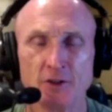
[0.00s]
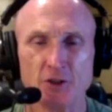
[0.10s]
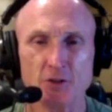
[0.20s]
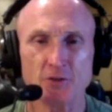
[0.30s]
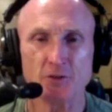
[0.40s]

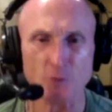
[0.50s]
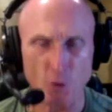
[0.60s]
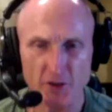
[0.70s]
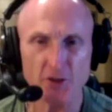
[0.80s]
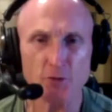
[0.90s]
the more
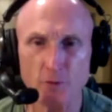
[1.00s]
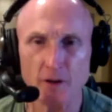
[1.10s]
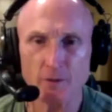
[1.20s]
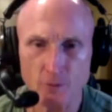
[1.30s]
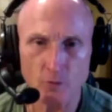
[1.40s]
you
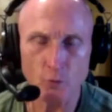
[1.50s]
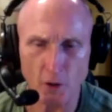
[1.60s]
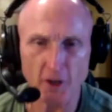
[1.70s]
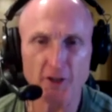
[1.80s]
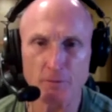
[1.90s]

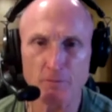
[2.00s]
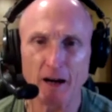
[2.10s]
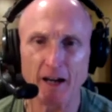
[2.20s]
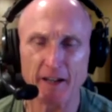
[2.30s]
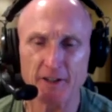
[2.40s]
work your
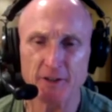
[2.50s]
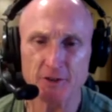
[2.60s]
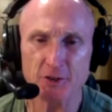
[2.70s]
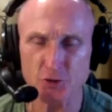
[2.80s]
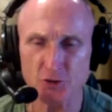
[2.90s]
mind,
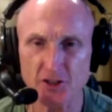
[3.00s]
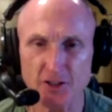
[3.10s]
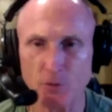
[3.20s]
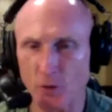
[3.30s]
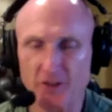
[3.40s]
usually the
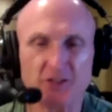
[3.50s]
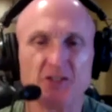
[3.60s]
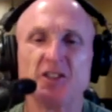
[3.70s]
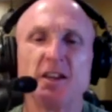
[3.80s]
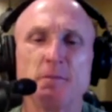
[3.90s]
more
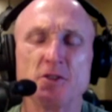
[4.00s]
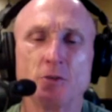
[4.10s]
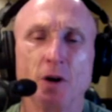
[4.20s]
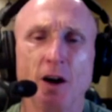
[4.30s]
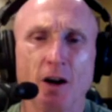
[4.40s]
esteemed
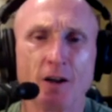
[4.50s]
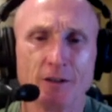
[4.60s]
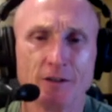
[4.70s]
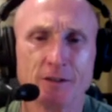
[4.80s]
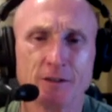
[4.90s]
you
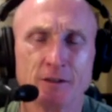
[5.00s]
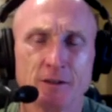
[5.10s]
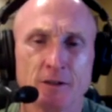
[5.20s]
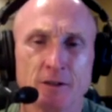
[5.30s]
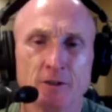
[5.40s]
are,
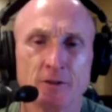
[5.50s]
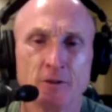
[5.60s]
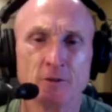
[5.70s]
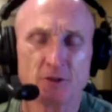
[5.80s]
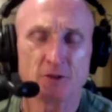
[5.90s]

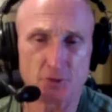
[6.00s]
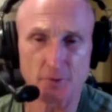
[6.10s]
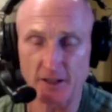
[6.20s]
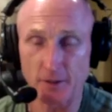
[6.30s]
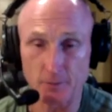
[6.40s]
but you
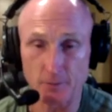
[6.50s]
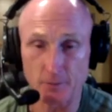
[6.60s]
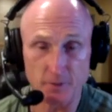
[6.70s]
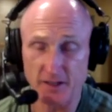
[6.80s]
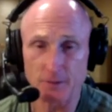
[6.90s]
become,
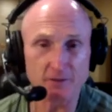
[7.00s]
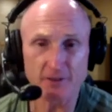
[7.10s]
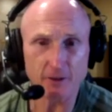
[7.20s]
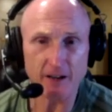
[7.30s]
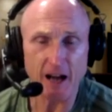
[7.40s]
become a
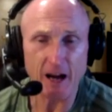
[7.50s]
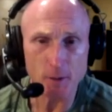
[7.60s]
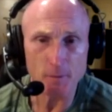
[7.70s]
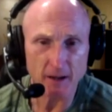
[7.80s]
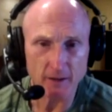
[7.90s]
very out
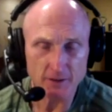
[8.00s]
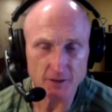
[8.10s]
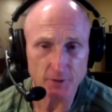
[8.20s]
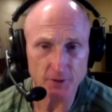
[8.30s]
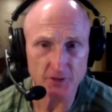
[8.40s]
of balance
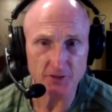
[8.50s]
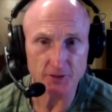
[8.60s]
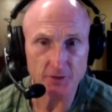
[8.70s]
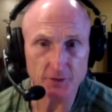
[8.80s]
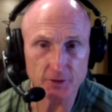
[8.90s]
person
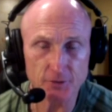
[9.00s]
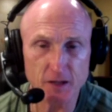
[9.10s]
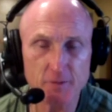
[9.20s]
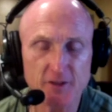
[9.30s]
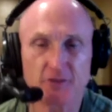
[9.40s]
who
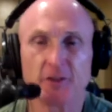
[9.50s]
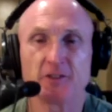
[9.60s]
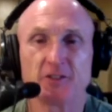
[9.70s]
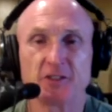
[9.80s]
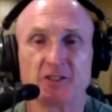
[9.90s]
maybe is very
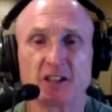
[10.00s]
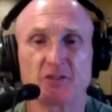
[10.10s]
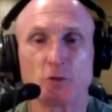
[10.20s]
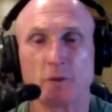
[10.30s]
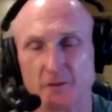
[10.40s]

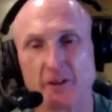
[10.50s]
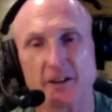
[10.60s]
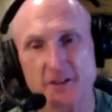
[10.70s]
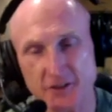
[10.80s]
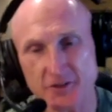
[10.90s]
successful, but very
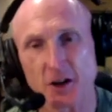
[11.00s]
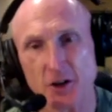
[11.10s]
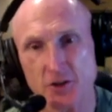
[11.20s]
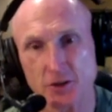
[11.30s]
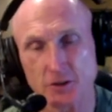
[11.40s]

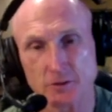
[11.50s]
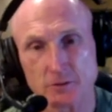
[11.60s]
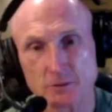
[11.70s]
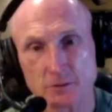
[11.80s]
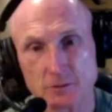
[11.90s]
dysfunctional.
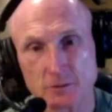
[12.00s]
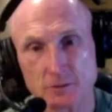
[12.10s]
Mm.